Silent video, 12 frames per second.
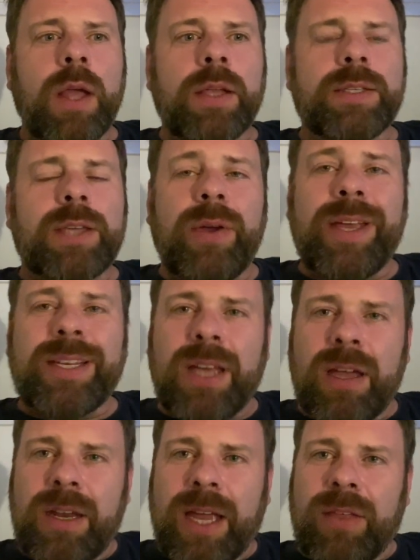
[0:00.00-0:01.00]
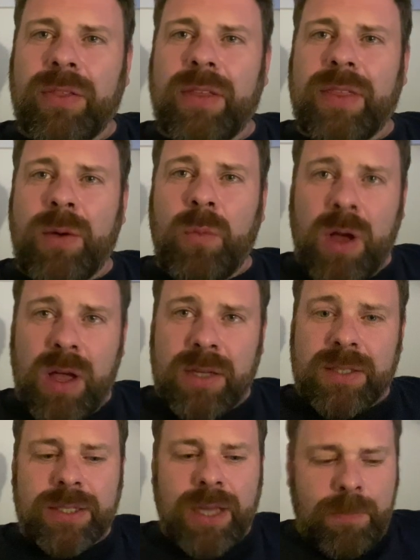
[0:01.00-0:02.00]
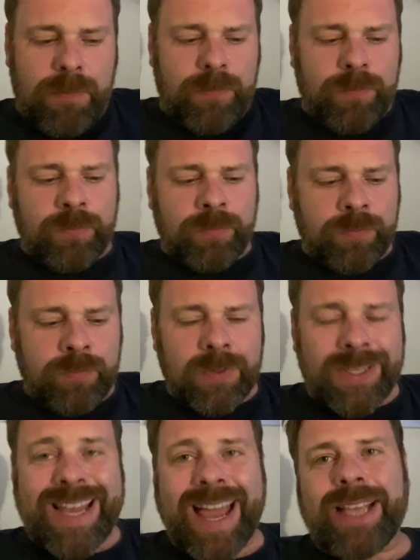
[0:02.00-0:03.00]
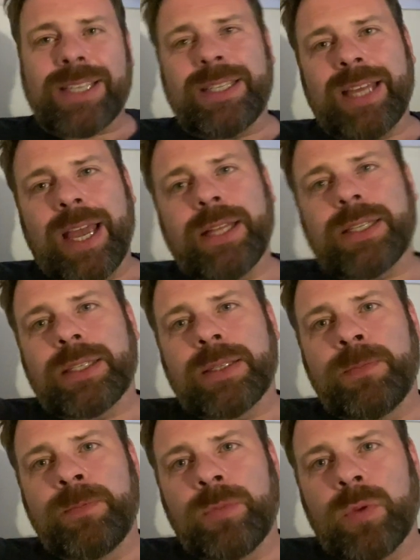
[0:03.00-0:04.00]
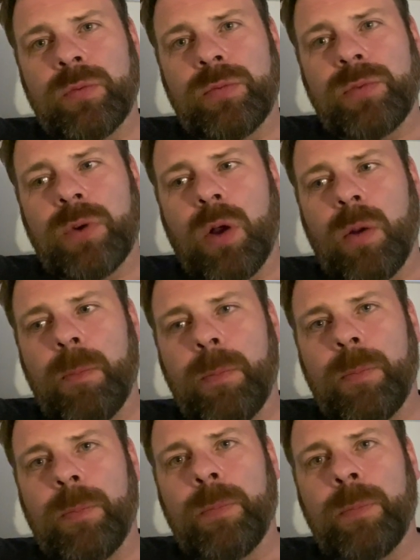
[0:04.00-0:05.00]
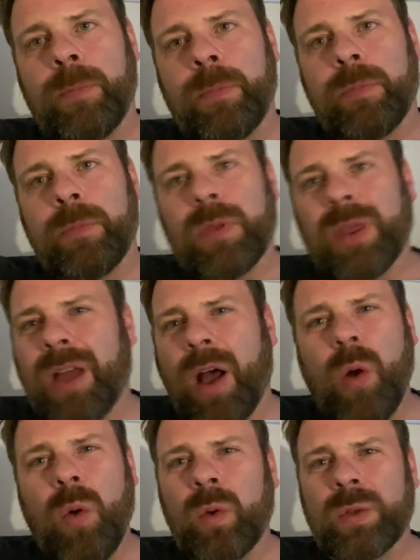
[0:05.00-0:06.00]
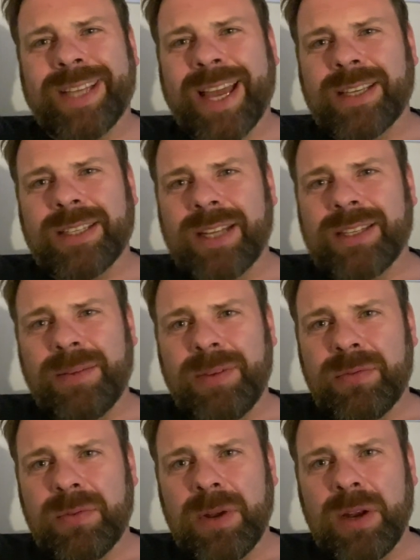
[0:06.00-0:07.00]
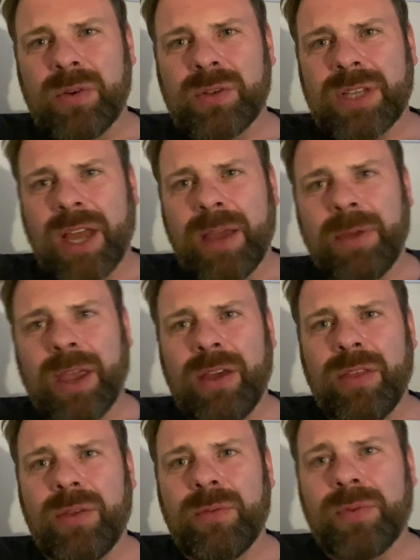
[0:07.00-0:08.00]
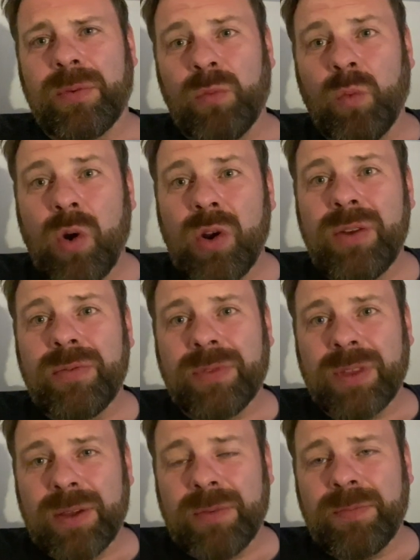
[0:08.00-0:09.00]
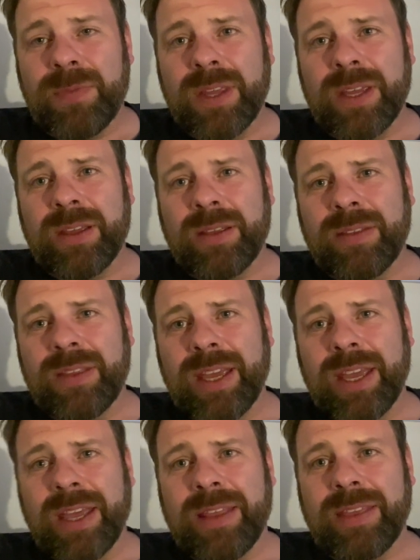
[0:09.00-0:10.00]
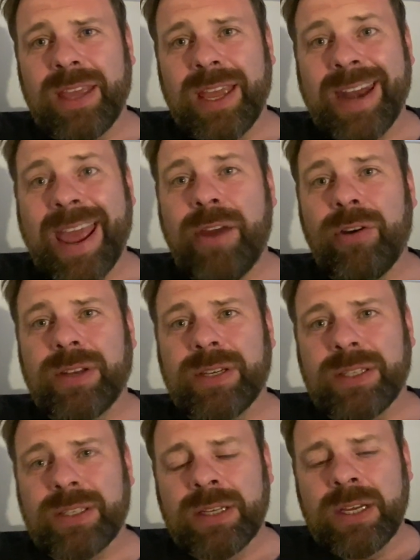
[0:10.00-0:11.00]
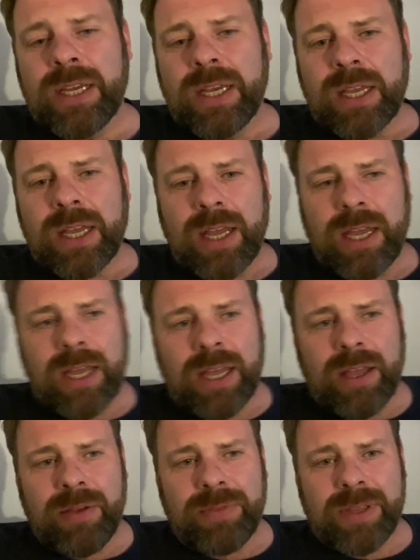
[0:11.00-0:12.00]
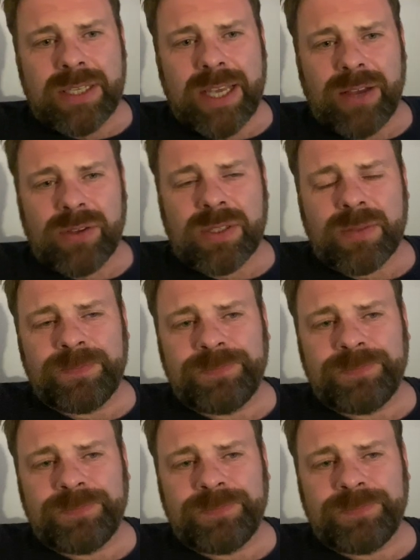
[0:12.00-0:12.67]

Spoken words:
So it turned out that there were some tax debts from old tax debts. I mean, from a long time ago, from one of the inheritors of this house,